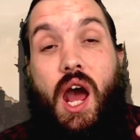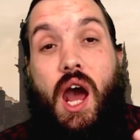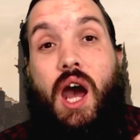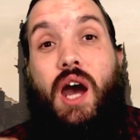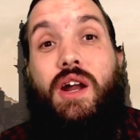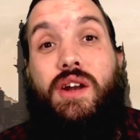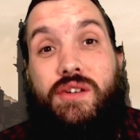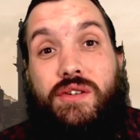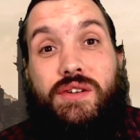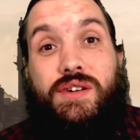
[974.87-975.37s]

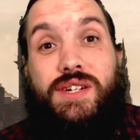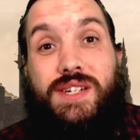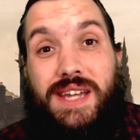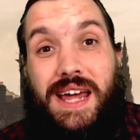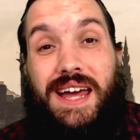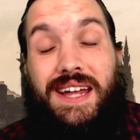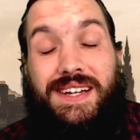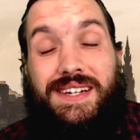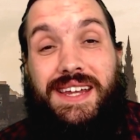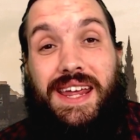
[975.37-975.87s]

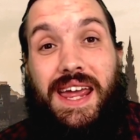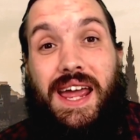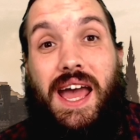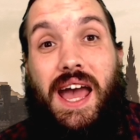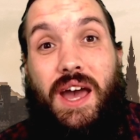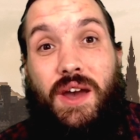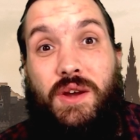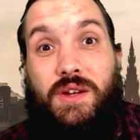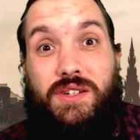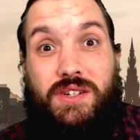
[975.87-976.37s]
understanding
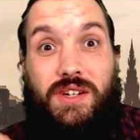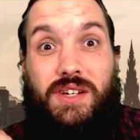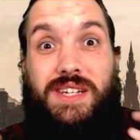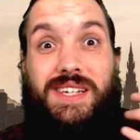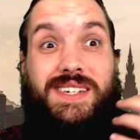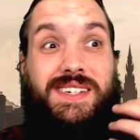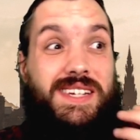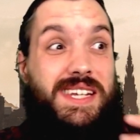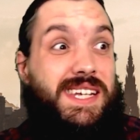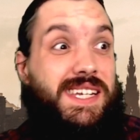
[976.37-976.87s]
how to
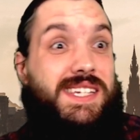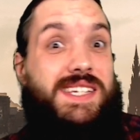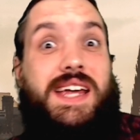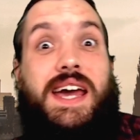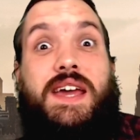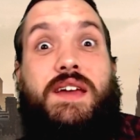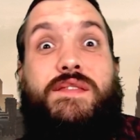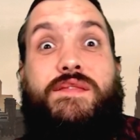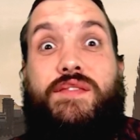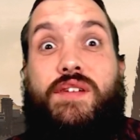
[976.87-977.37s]

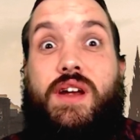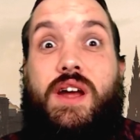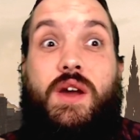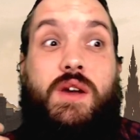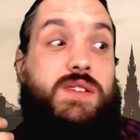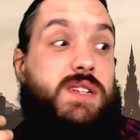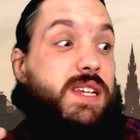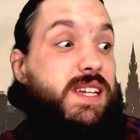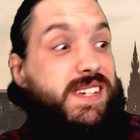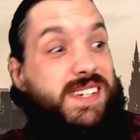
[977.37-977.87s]
decipher, how
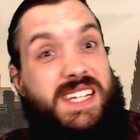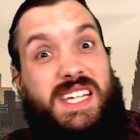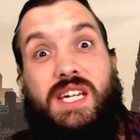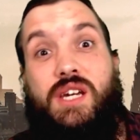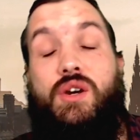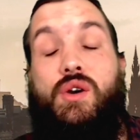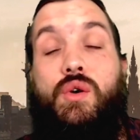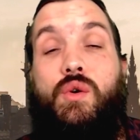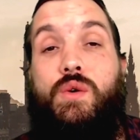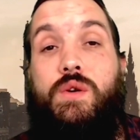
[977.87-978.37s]
to
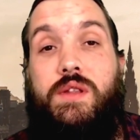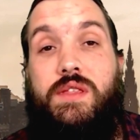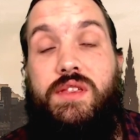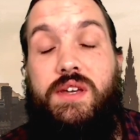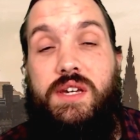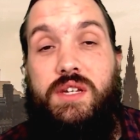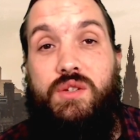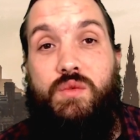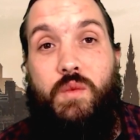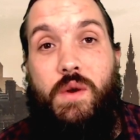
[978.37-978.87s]
decode
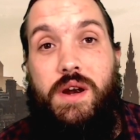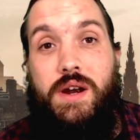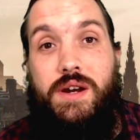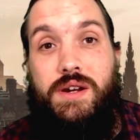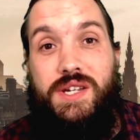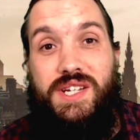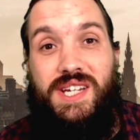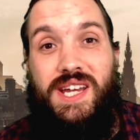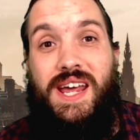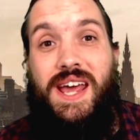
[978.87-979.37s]
these
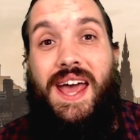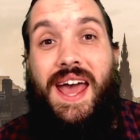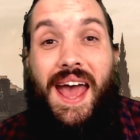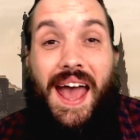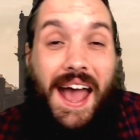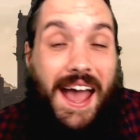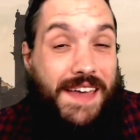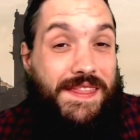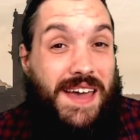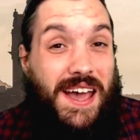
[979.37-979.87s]
words.
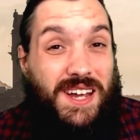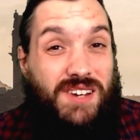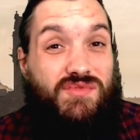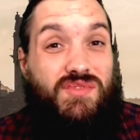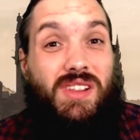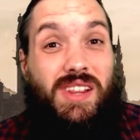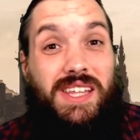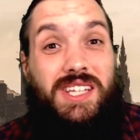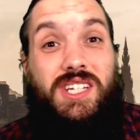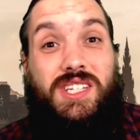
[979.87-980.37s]
And that's
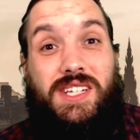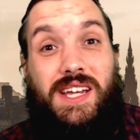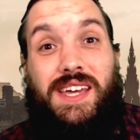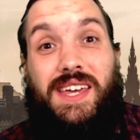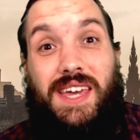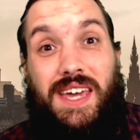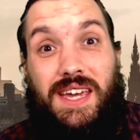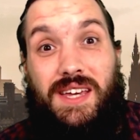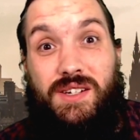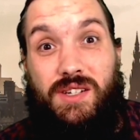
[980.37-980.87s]
really just a
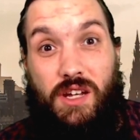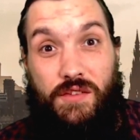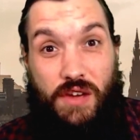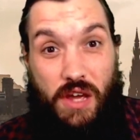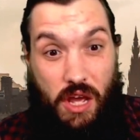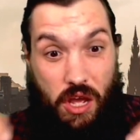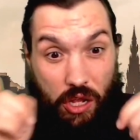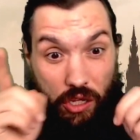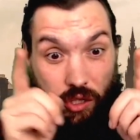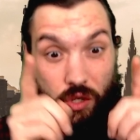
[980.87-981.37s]
case of
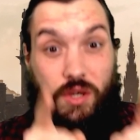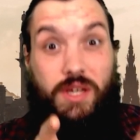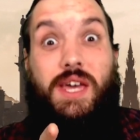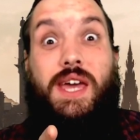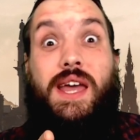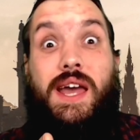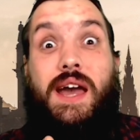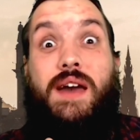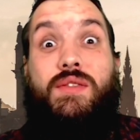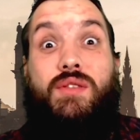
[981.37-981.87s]

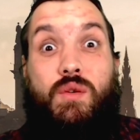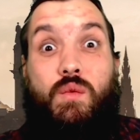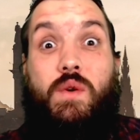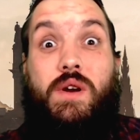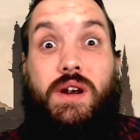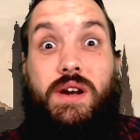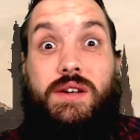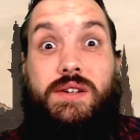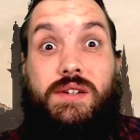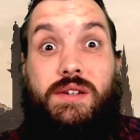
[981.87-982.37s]
looking at the
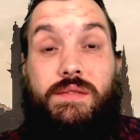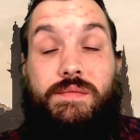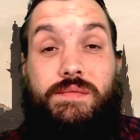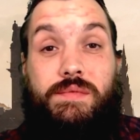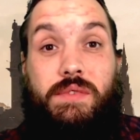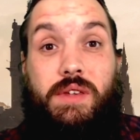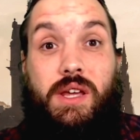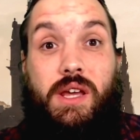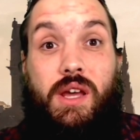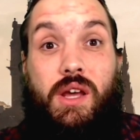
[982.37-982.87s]
word.
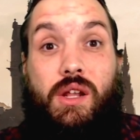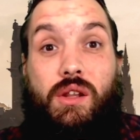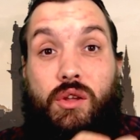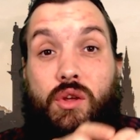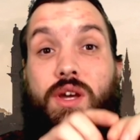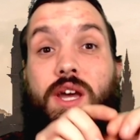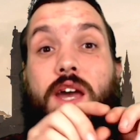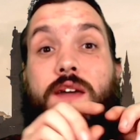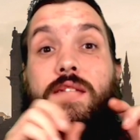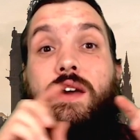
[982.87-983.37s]

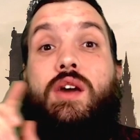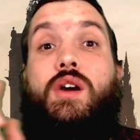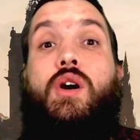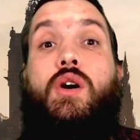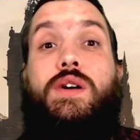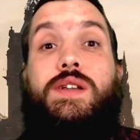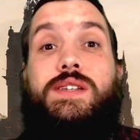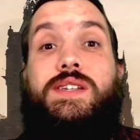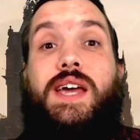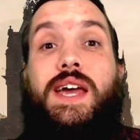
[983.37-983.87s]
Look at the
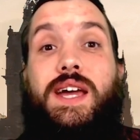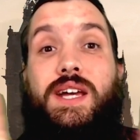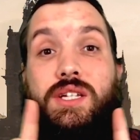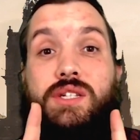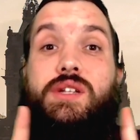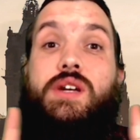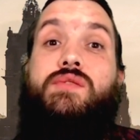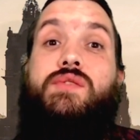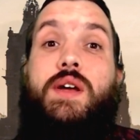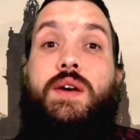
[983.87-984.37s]
context
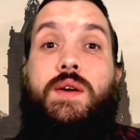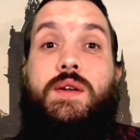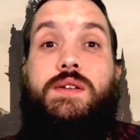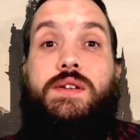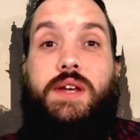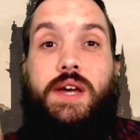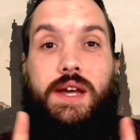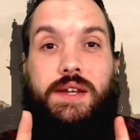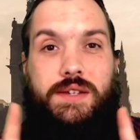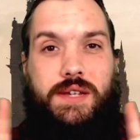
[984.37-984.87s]
around
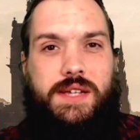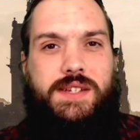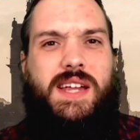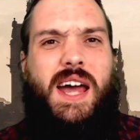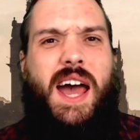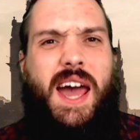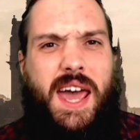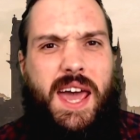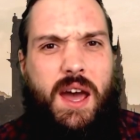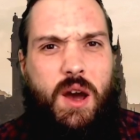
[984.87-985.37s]
it. Does
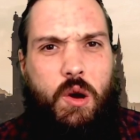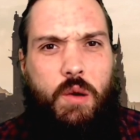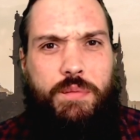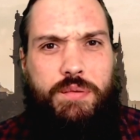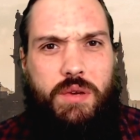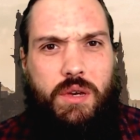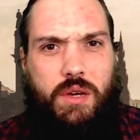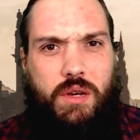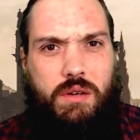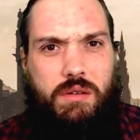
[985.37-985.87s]
that help
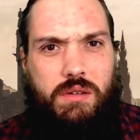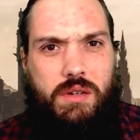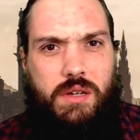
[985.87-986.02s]
you?